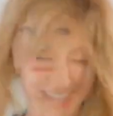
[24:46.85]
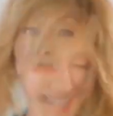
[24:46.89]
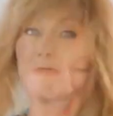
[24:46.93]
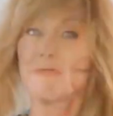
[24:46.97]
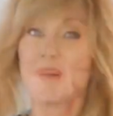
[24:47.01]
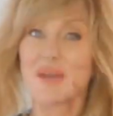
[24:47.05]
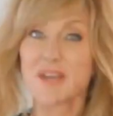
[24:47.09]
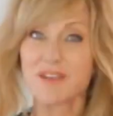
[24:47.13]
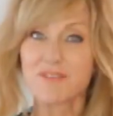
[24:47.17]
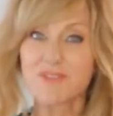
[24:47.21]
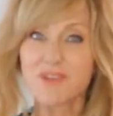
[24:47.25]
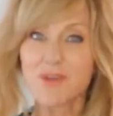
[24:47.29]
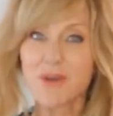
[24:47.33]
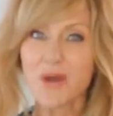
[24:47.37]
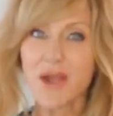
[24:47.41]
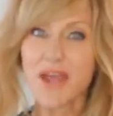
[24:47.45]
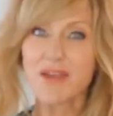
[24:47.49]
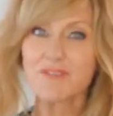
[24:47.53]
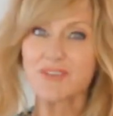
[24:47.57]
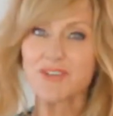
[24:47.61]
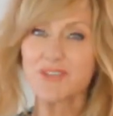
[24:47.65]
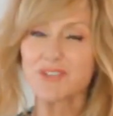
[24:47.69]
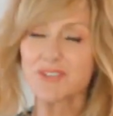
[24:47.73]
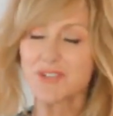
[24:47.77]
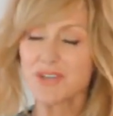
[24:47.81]
But if you're
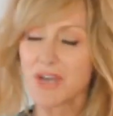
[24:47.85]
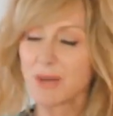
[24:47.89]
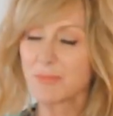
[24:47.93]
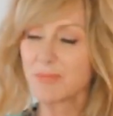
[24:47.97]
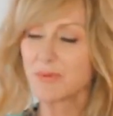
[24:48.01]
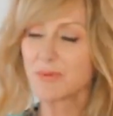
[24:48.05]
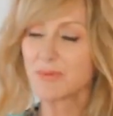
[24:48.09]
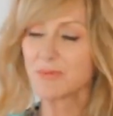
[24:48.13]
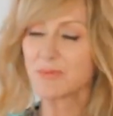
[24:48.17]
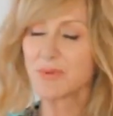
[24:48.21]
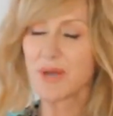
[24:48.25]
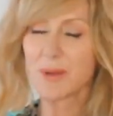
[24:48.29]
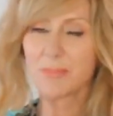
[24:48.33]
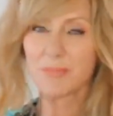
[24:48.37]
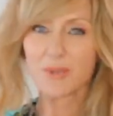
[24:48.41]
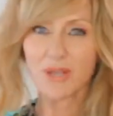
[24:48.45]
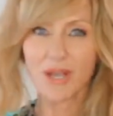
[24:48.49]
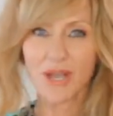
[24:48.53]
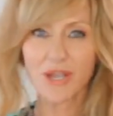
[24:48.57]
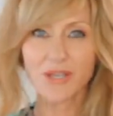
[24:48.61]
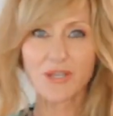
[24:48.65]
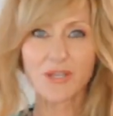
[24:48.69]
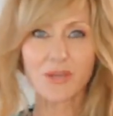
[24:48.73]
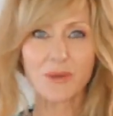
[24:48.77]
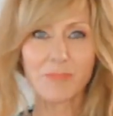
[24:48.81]
having trouble
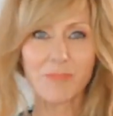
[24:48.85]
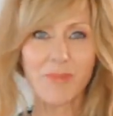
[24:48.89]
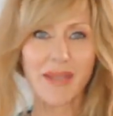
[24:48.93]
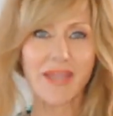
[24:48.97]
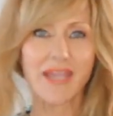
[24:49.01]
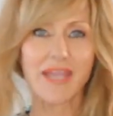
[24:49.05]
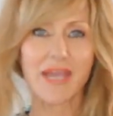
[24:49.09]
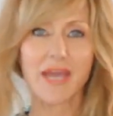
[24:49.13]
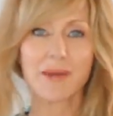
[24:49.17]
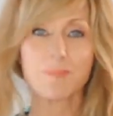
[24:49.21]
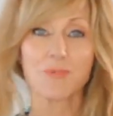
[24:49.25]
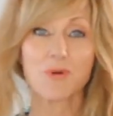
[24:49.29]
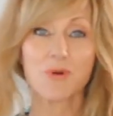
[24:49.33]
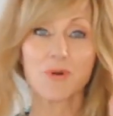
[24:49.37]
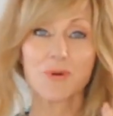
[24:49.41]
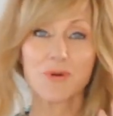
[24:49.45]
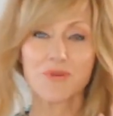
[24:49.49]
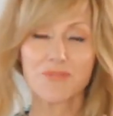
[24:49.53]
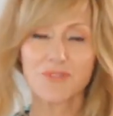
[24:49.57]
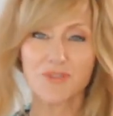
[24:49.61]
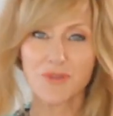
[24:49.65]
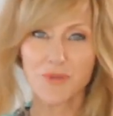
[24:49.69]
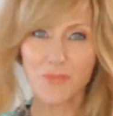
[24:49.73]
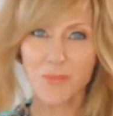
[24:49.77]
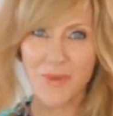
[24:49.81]
applying your makeup, or
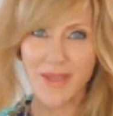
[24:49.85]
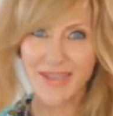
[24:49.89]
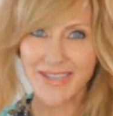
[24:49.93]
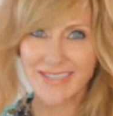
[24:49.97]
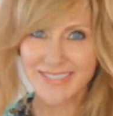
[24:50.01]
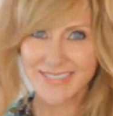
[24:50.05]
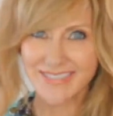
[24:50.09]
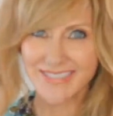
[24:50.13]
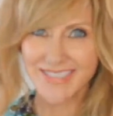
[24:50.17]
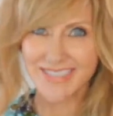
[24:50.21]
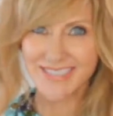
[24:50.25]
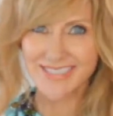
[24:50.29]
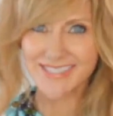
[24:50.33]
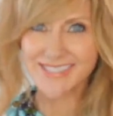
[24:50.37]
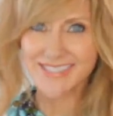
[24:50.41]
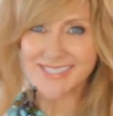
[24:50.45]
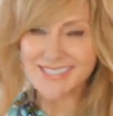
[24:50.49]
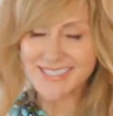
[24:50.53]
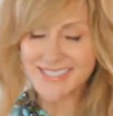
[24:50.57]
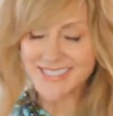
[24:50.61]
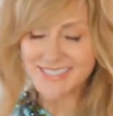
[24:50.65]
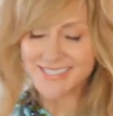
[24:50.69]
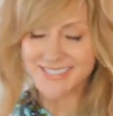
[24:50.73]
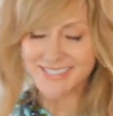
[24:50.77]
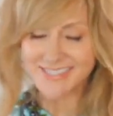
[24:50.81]
if you wear
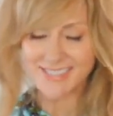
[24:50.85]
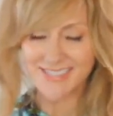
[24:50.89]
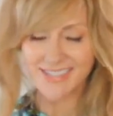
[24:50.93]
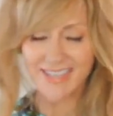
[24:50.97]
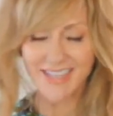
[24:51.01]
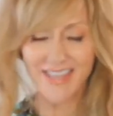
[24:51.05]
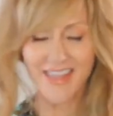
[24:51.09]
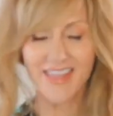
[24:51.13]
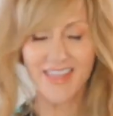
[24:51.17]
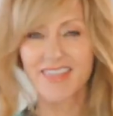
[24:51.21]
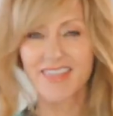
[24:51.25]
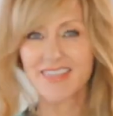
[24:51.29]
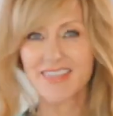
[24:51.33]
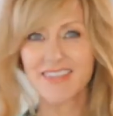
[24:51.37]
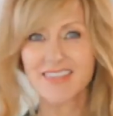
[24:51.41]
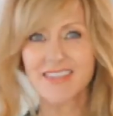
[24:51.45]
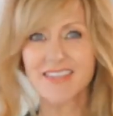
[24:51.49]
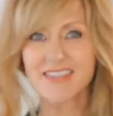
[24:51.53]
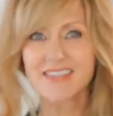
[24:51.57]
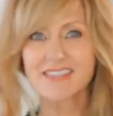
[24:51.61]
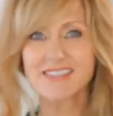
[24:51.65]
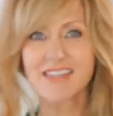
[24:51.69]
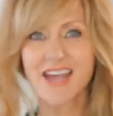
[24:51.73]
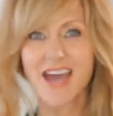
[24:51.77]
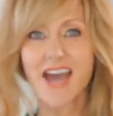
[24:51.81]
glasses,
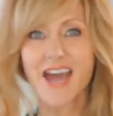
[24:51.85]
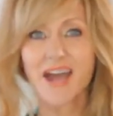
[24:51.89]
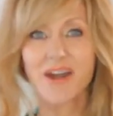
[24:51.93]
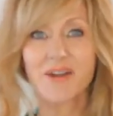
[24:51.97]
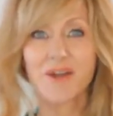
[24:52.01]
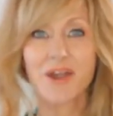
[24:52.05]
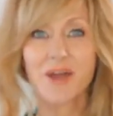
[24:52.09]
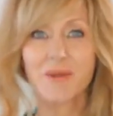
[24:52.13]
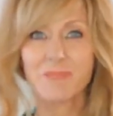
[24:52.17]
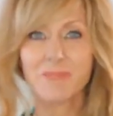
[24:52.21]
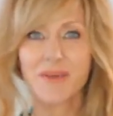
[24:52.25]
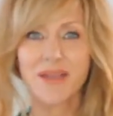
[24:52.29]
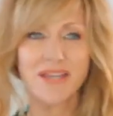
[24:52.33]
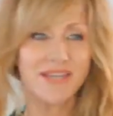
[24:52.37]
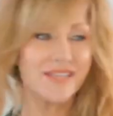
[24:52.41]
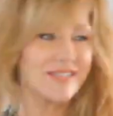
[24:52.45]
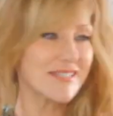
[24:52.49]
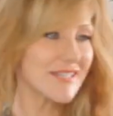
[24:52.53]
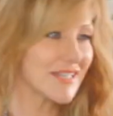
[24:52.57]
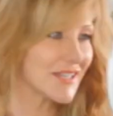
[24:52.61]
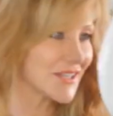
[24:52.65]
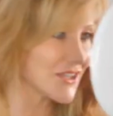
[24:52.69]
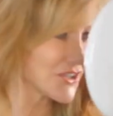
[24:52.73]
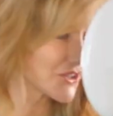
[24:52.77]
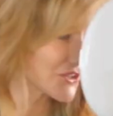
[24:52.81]
These are
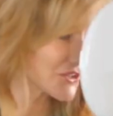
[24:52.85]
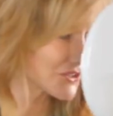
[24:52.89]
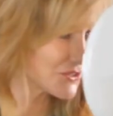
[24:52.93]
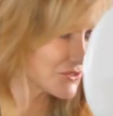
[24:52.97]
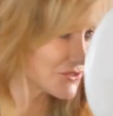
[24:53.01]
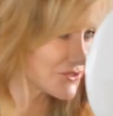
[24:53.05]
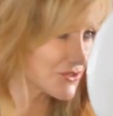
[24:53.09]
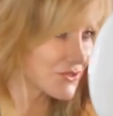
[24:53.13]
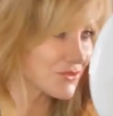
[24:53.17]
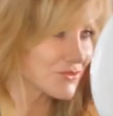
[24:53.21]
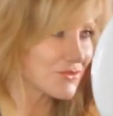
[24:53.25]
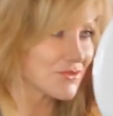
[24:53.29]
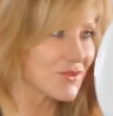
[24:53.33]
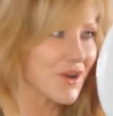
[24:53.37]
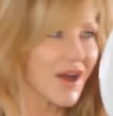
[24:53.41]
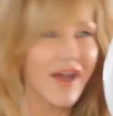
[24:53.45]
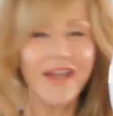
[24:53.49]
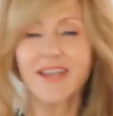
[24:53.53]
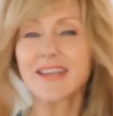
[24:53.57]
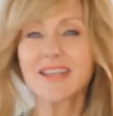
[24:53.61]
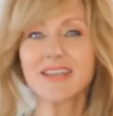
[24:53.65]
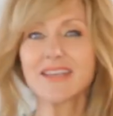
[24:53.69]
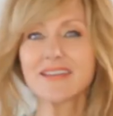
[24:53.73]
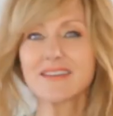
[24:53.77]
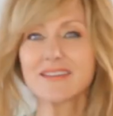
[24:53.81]
amazing. You can look
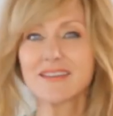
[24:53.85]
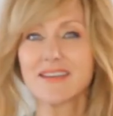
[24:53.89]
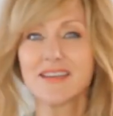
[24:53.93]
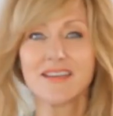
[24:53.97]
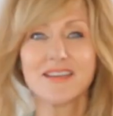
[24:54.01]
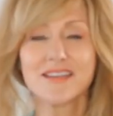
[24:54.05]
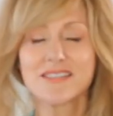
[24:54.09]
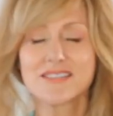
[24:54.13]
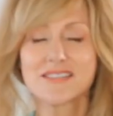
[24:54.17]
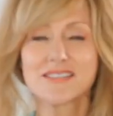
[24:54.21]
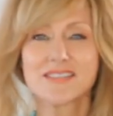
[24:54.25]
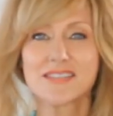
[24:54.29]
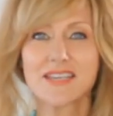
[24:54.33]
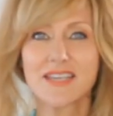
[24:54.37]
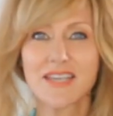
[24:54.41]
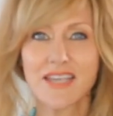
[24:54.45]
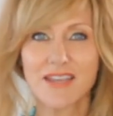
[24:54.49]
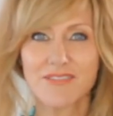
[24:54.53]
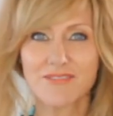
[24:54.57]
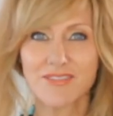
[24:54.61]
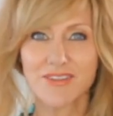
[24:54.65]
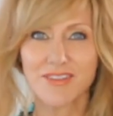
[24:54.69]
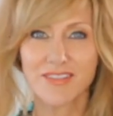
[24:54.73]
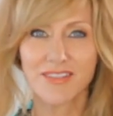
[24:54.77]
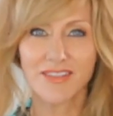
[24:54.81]
right in, see
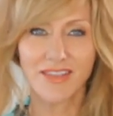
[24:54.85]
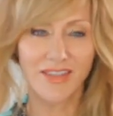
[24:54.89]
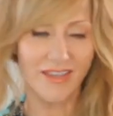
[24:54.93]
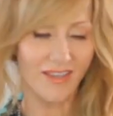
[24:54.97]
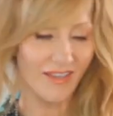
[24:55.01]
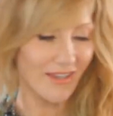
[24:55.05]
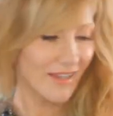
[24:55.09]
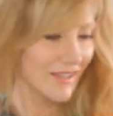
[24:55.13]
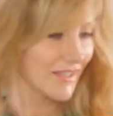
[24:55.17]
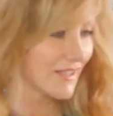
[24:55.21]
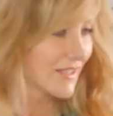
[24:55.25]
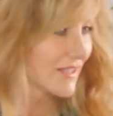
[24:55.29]
everything.